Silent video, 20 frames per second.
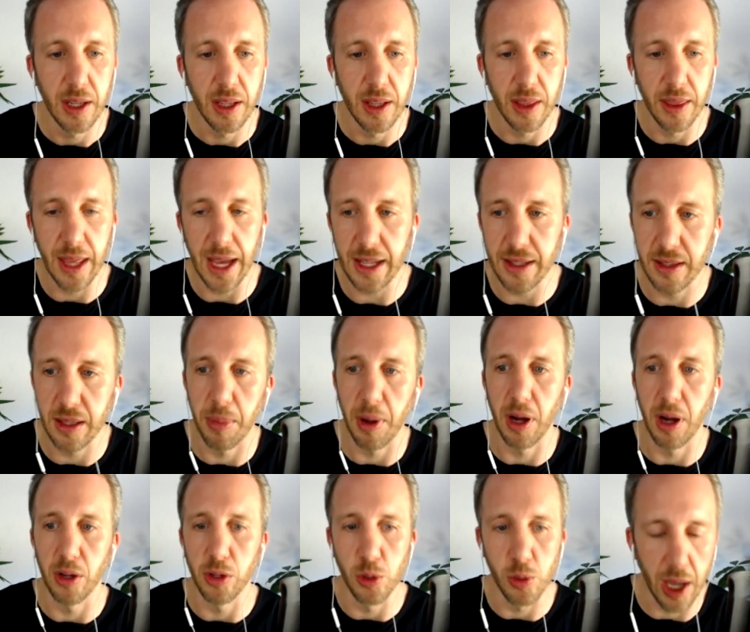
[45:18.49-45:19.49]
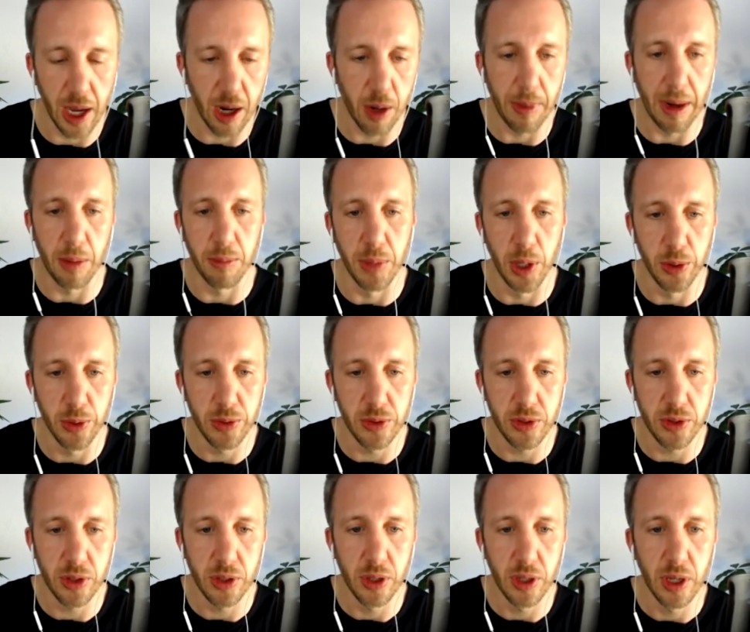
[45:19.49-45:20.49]
That's the part you care about
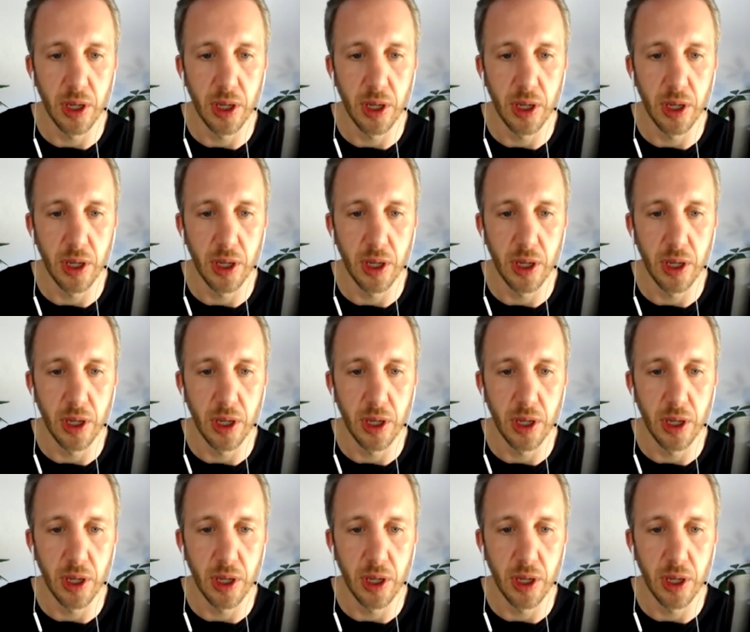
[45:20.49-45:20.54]
most.